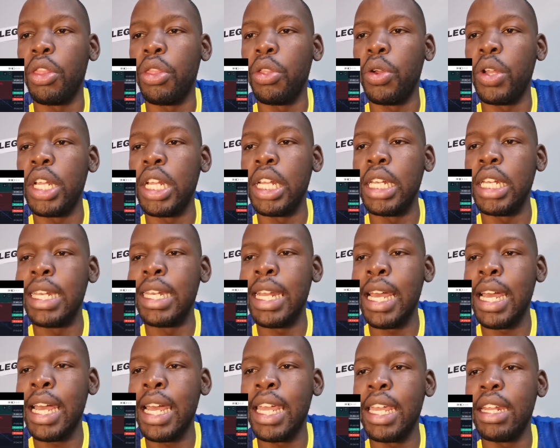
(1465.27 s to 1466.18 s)

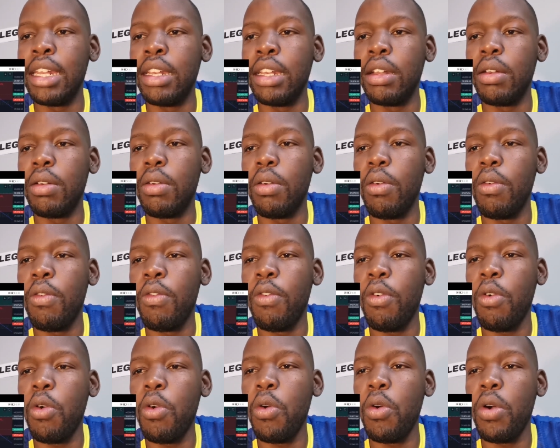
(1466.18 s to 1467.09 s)

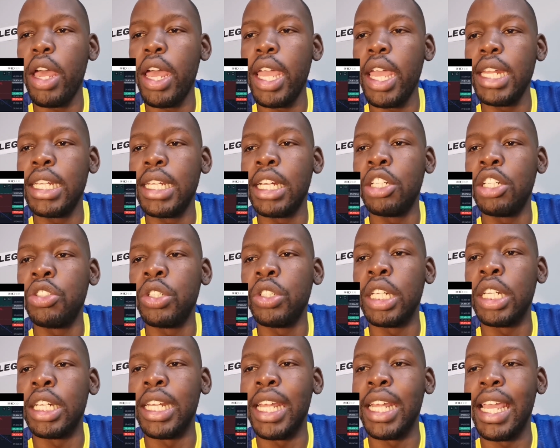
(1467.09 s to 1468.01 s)

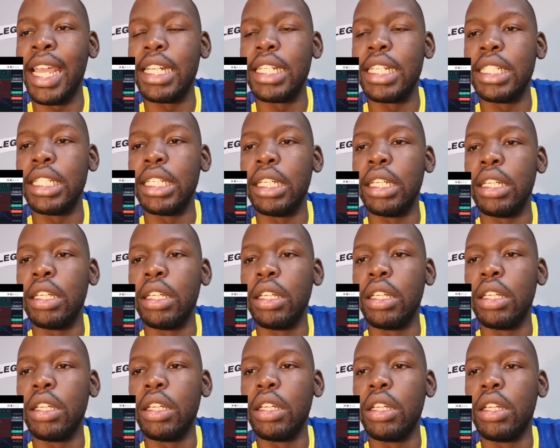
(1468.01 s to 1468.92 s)
39,880.
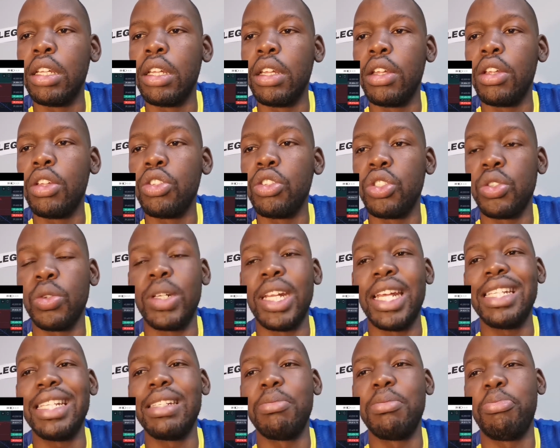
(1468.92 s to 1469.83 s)
So
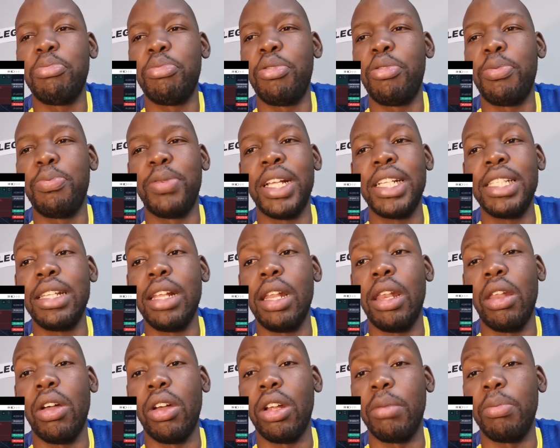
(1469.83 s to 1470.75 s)
that's a
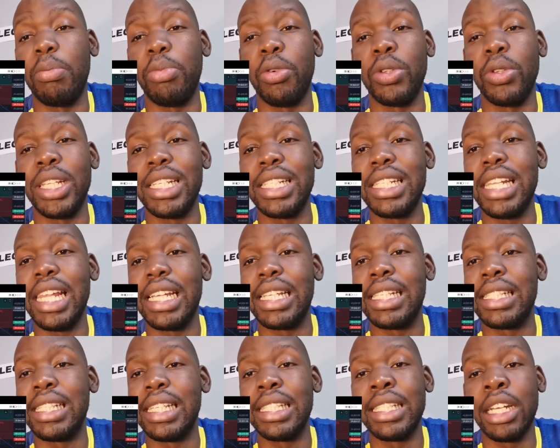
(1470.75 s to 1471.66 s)
lot, bro. That's
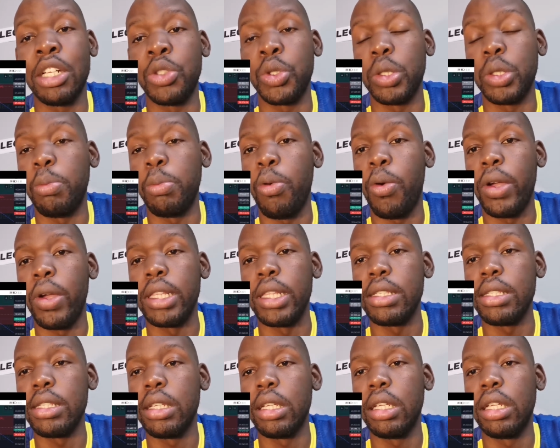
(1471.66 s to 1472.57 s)
like 600
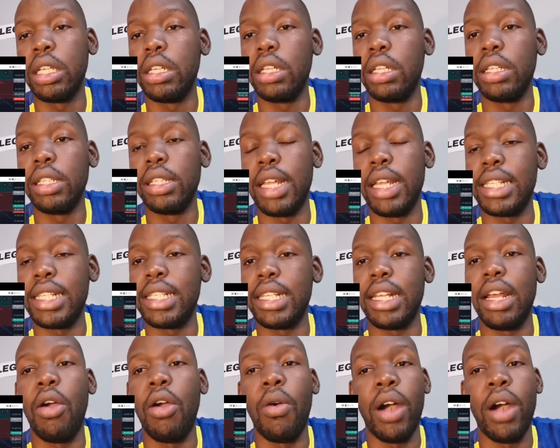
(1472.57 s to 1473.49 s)
points.
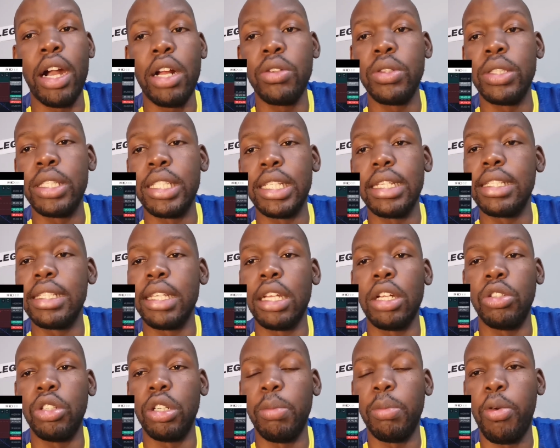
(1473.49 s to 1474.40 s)
That's around
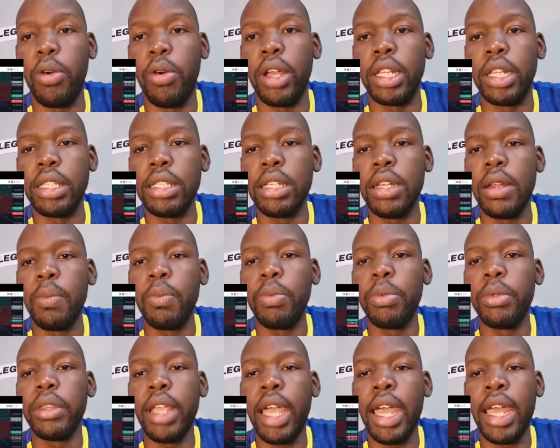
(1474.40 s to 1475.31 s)
600 points.
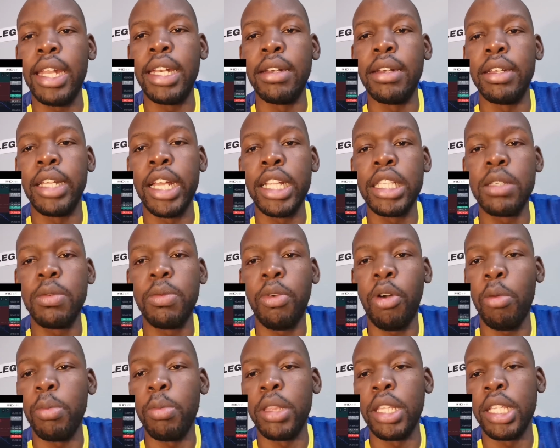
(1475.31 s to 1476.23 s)
And that's
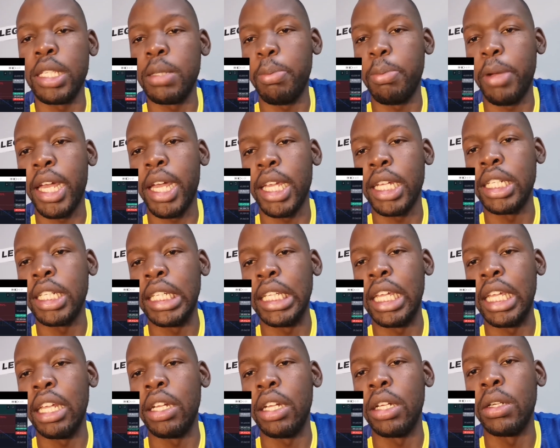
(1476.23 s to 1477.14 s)
from this buy
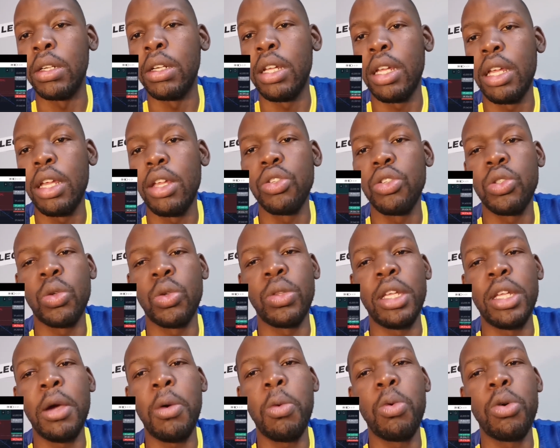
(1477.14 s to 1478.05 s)
indicator.
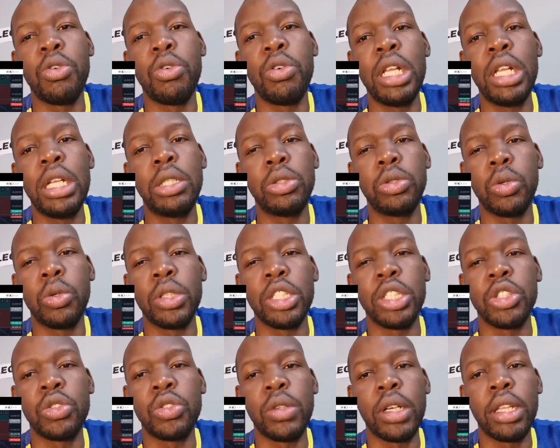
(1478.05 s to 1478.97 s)
So that would really show
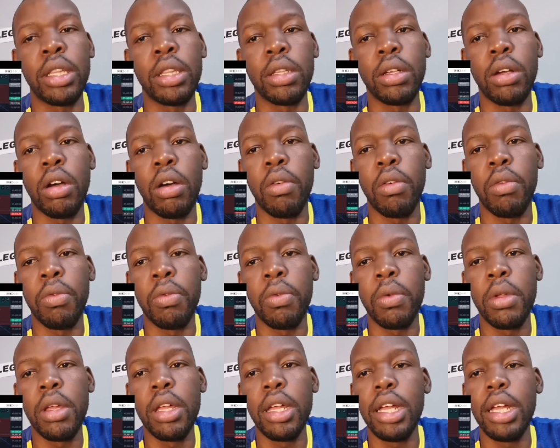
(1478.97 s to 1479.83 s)
the strength of